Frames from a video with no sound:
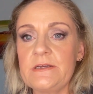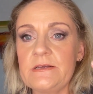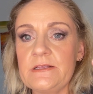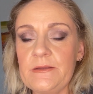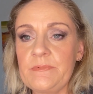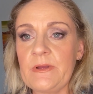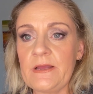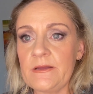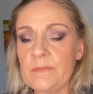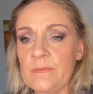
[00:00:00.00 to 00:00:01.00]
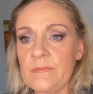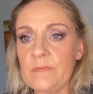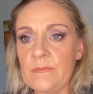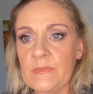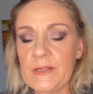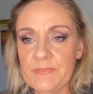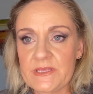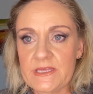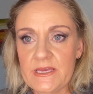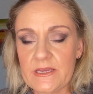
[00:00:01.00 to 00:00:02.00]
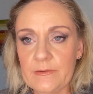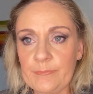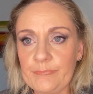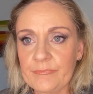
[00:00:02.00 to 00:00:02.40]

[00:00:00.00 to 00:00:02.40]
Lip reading: lipstick